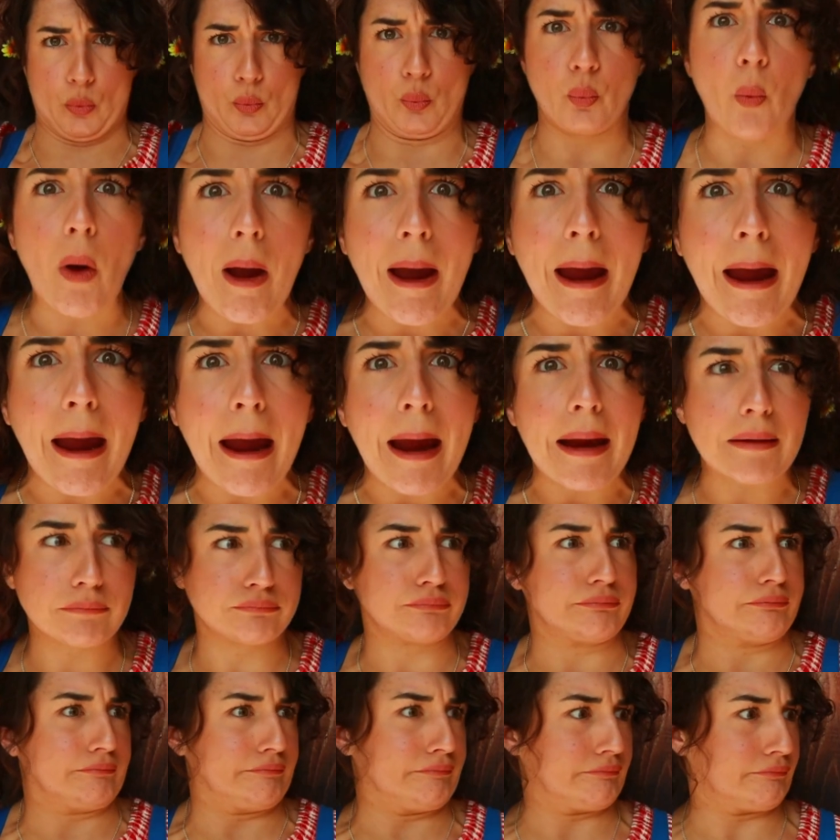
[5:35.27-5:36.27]
Wah,
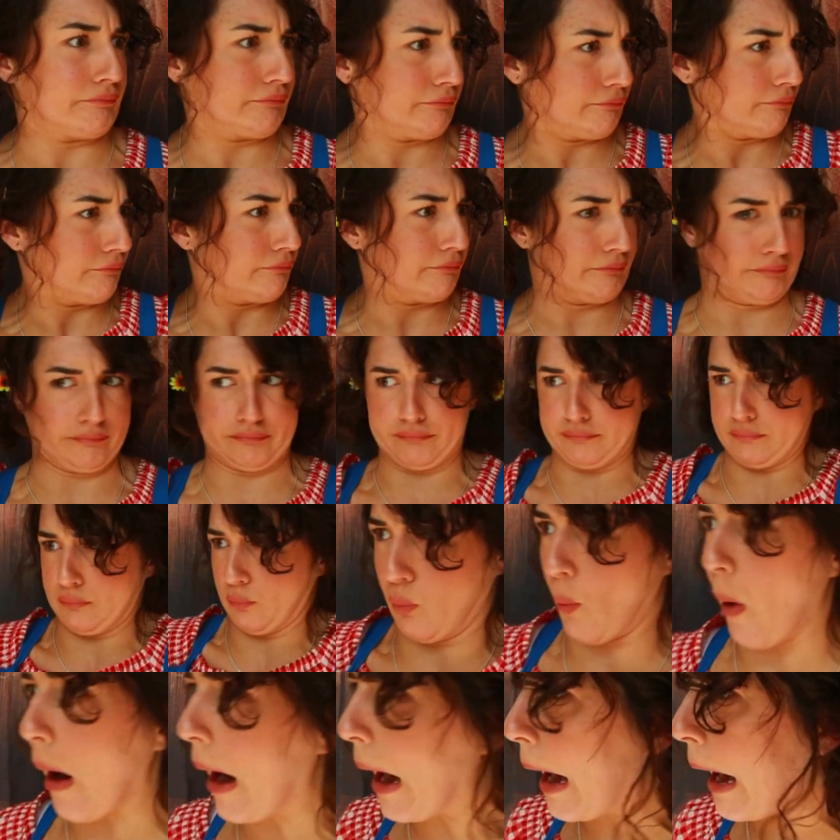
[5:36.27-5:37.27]

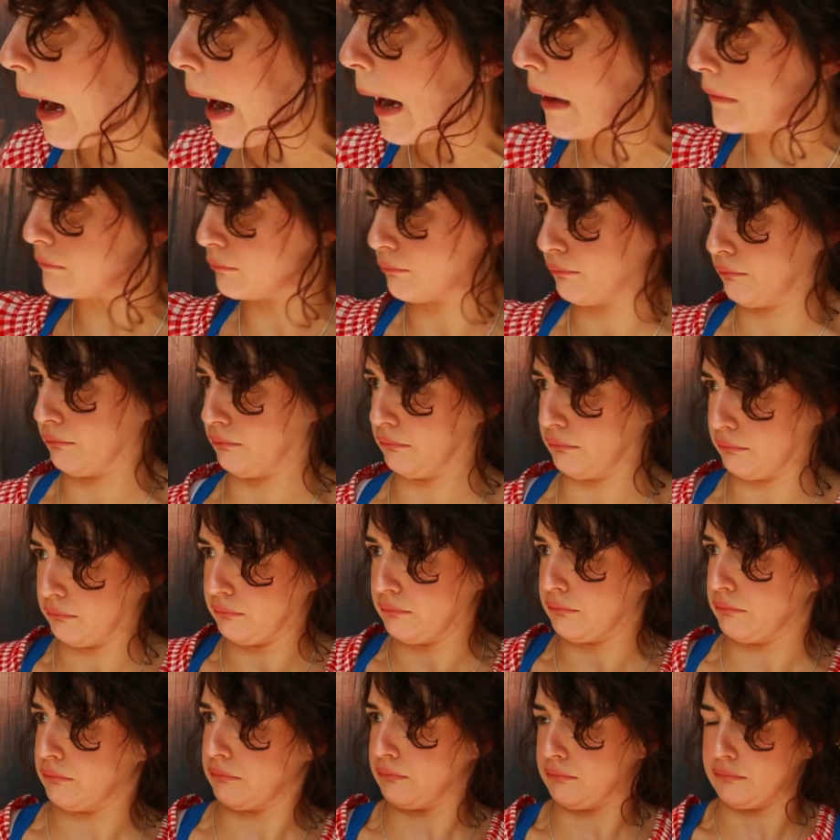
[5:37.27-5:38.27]
wah,
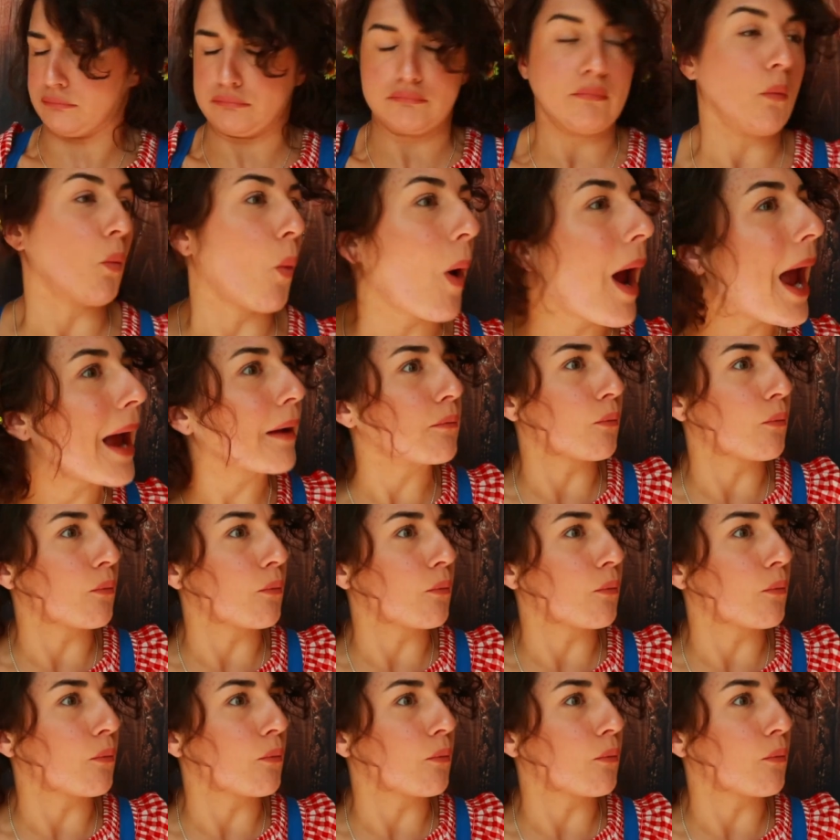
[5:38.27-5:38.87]
wah,